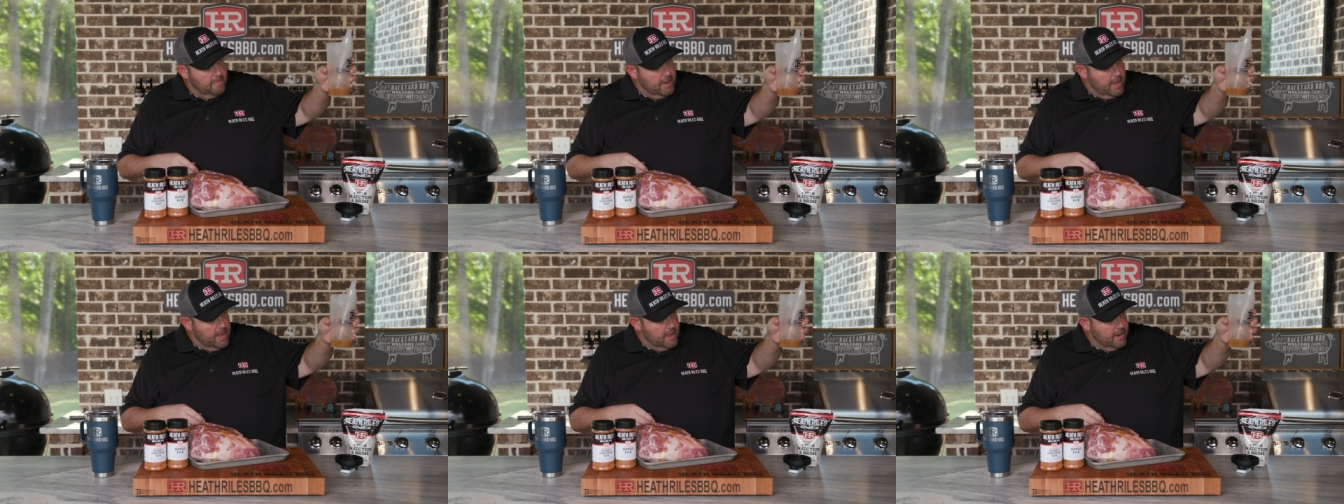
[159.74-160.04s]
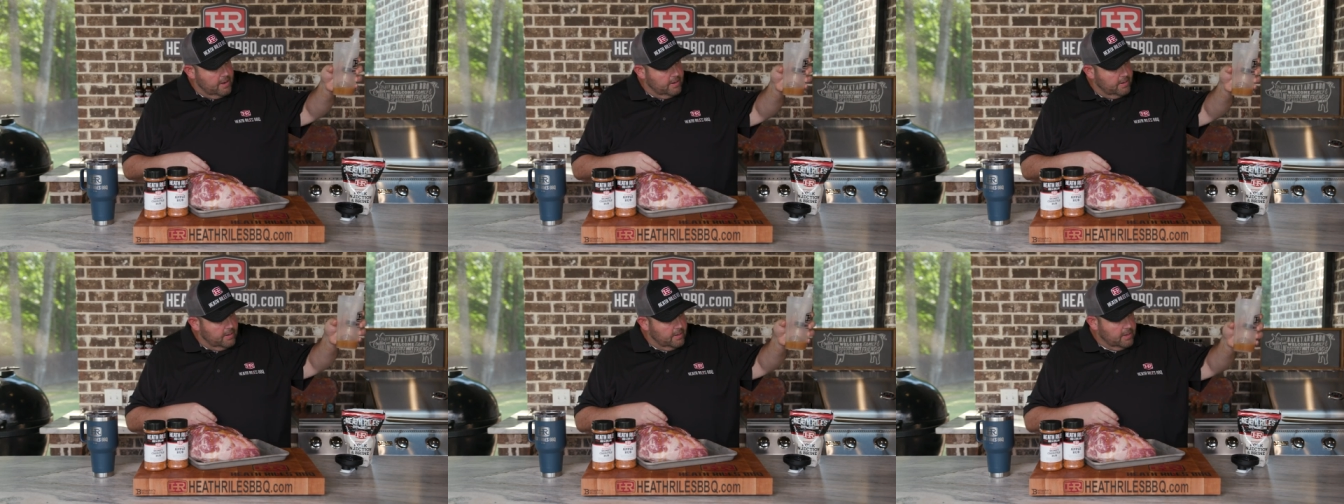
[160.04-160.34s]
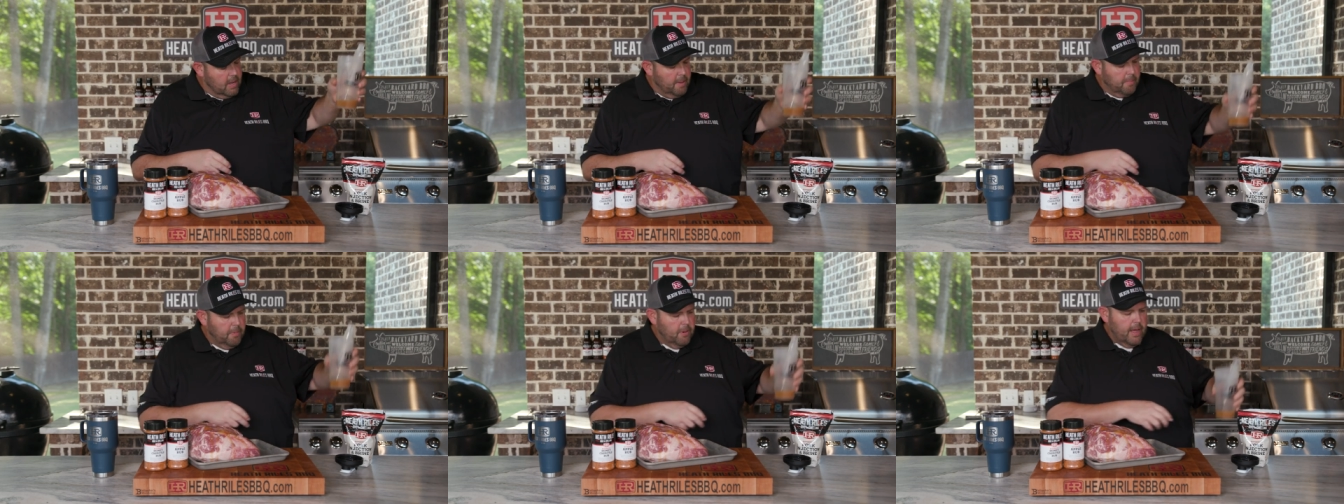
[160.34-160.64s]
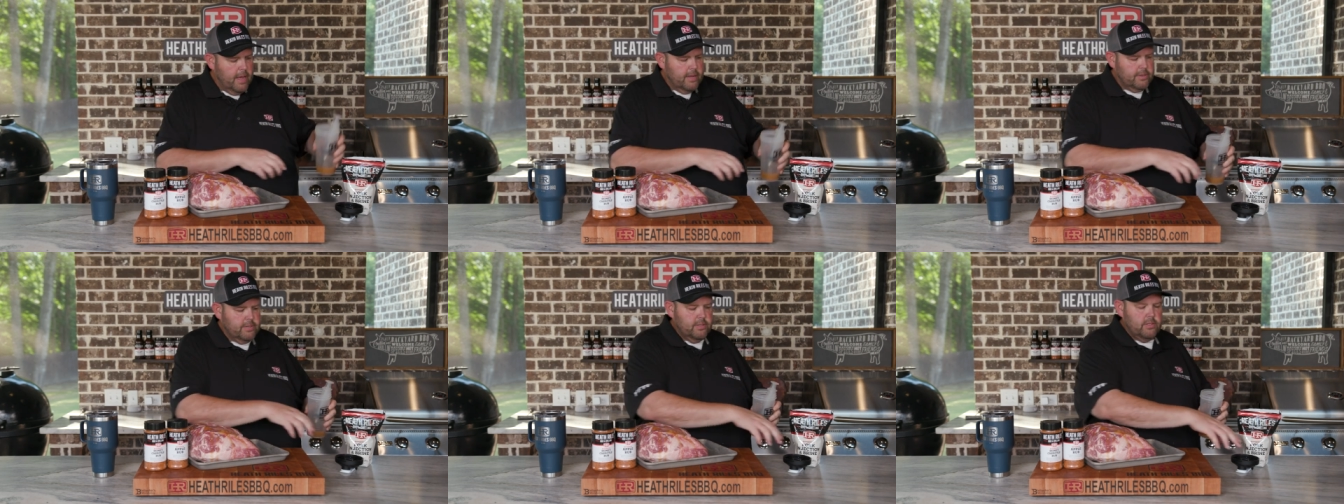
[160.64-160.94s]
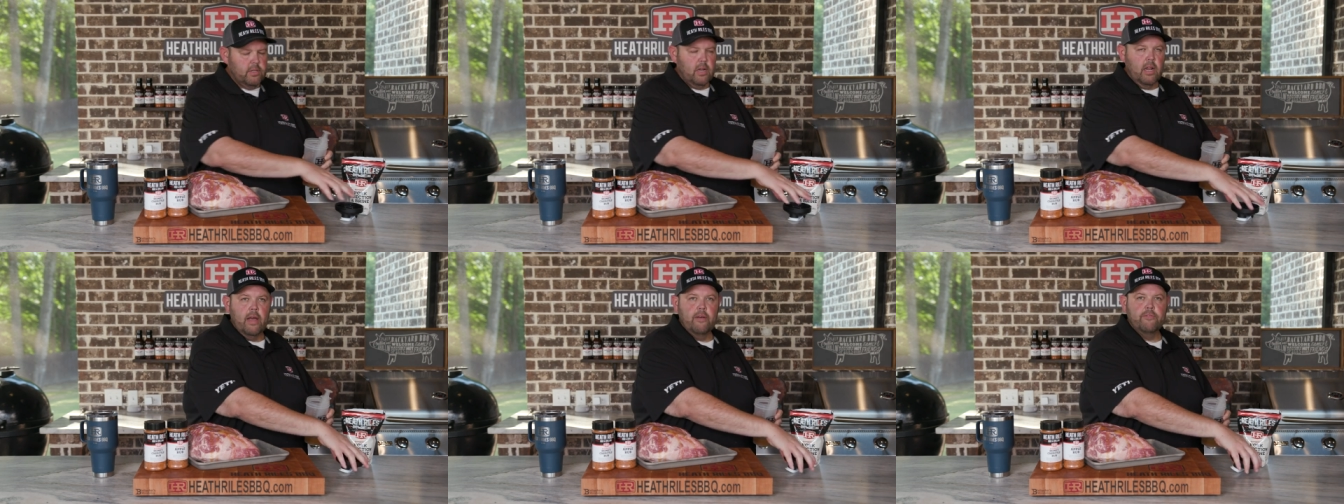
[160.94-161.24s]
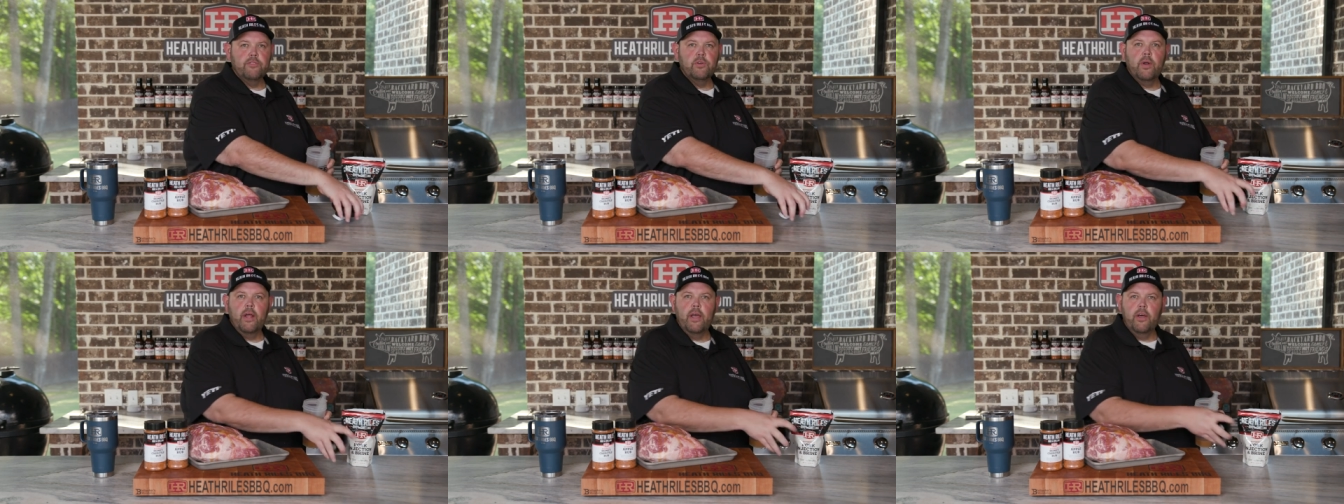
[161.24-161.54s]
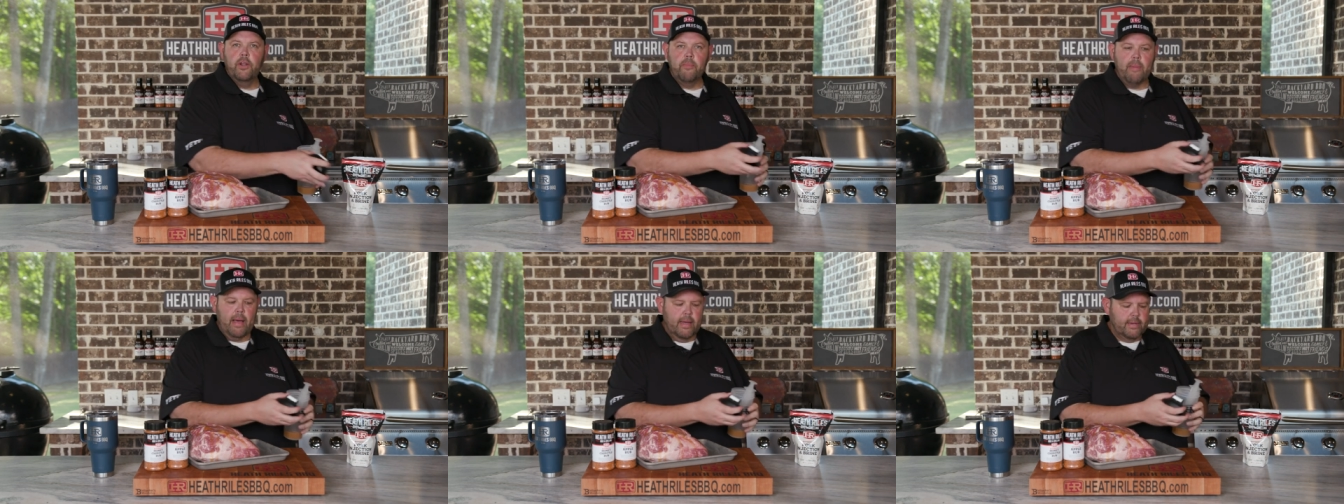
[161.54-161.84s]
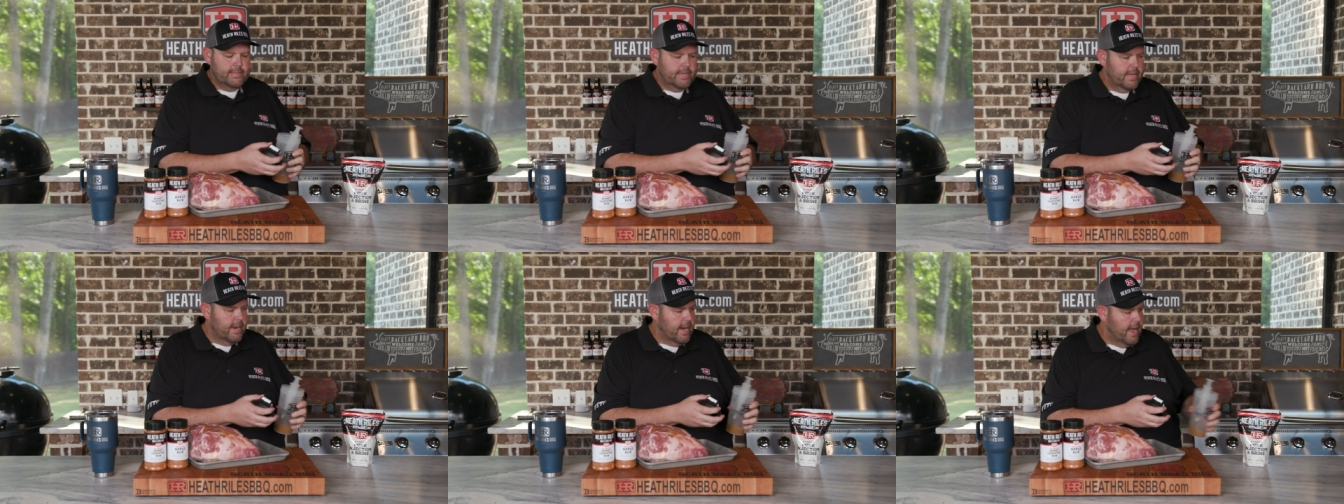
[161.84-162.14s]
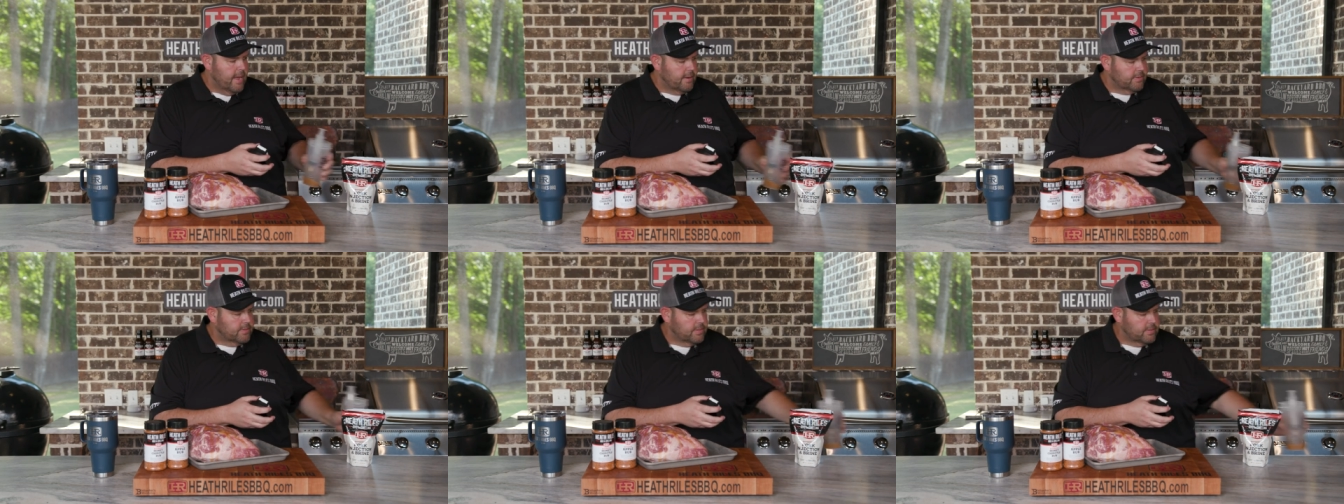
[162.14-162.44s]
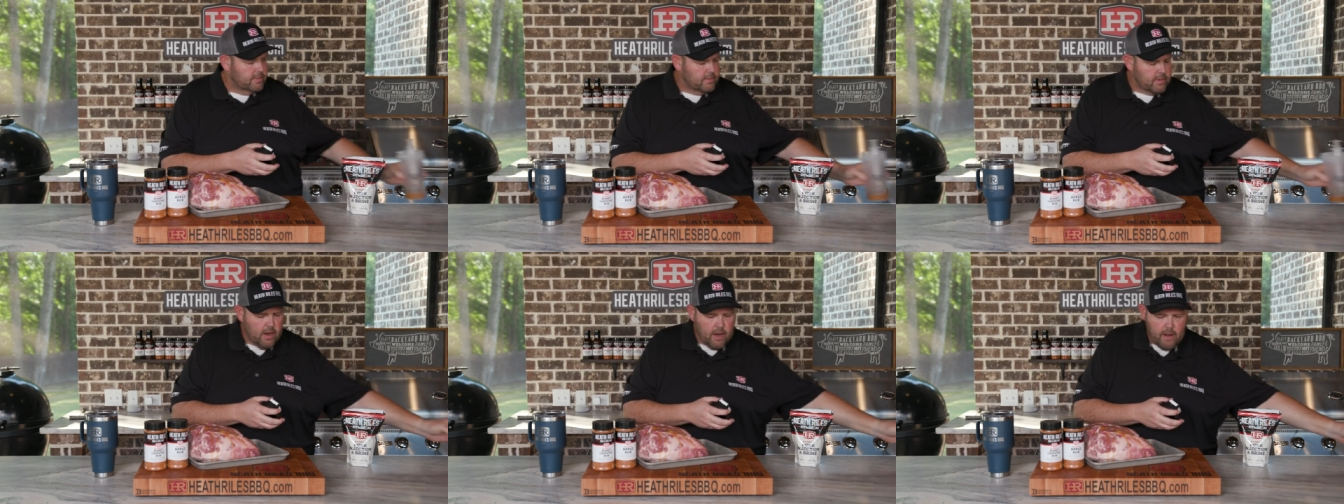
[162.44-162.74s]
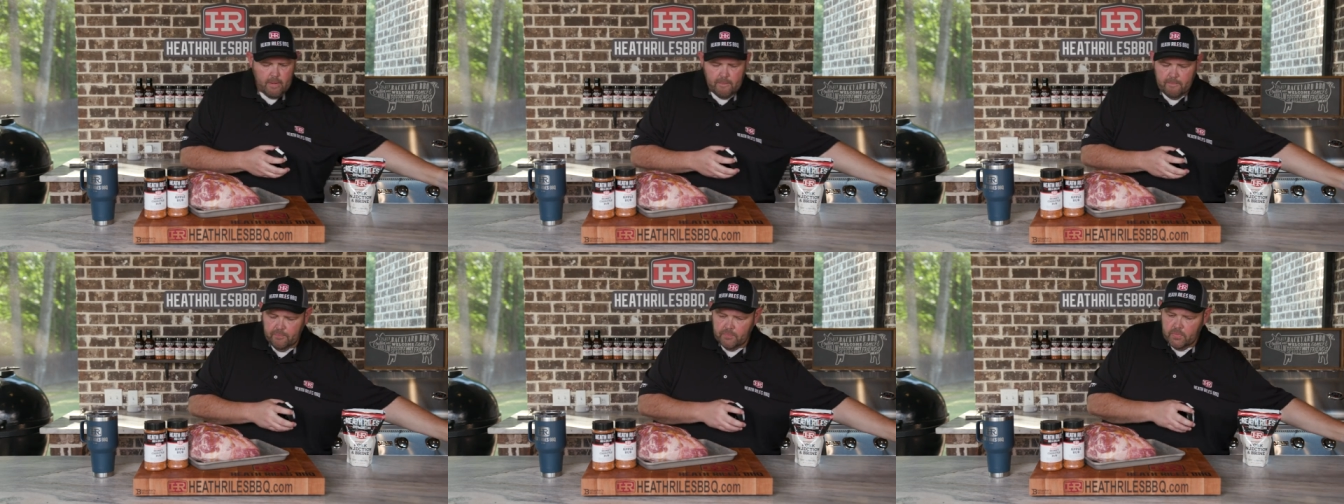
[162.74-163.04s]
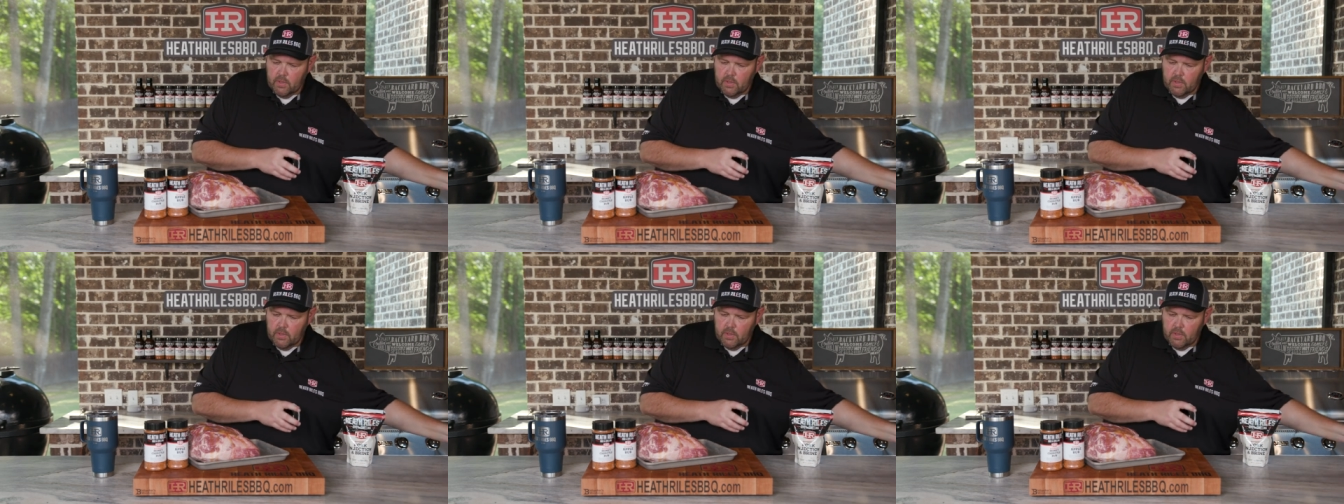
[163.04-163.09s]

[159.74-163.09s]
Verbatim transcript: about a couple ounces left. So it held about 10 ounces there.